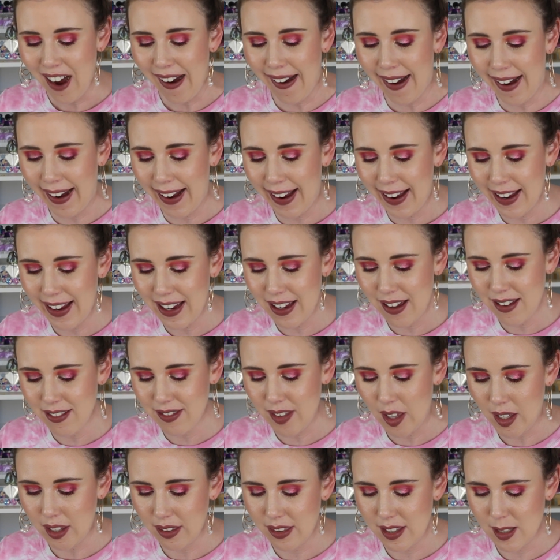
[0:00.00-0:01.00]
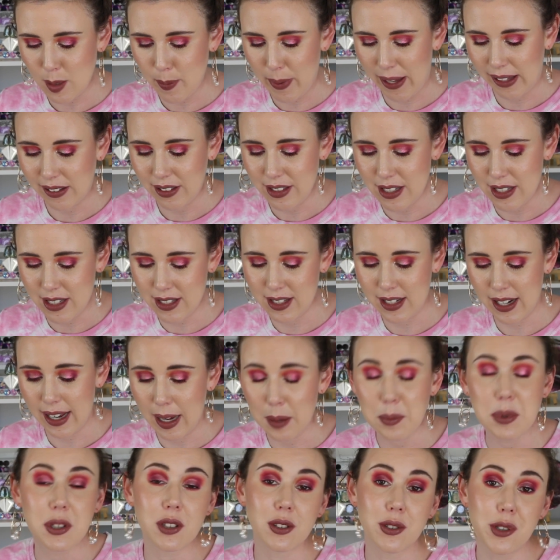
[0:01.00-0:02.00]
I think this palette is an
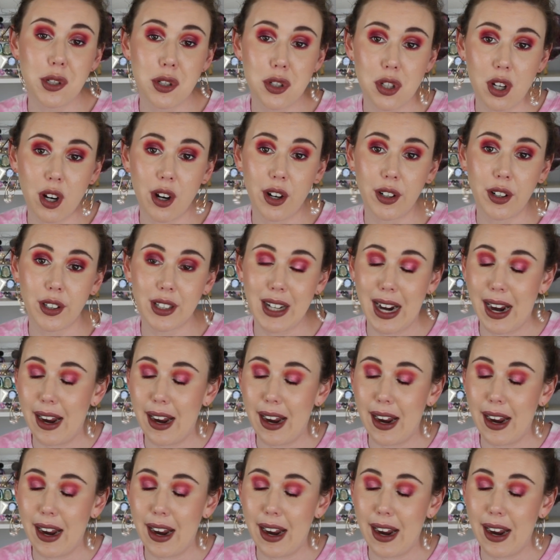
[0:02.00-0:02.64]
absolute joke.